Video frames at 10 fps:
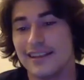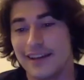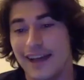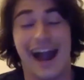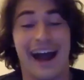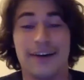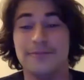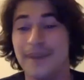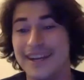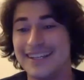have
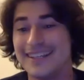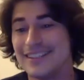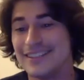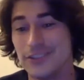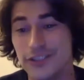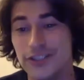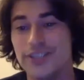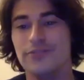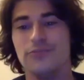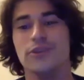many
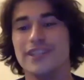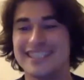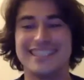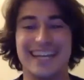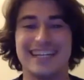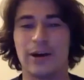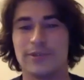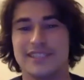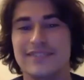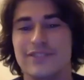good, really standout
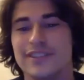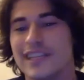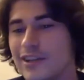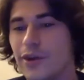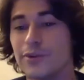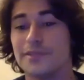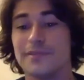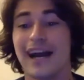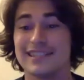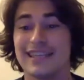receivers. Like, some
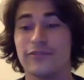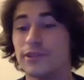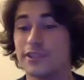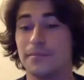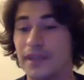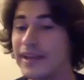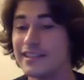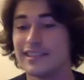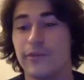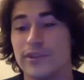guys have really good
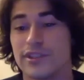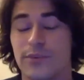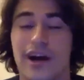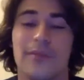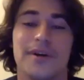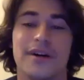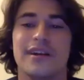plays every once in a while, but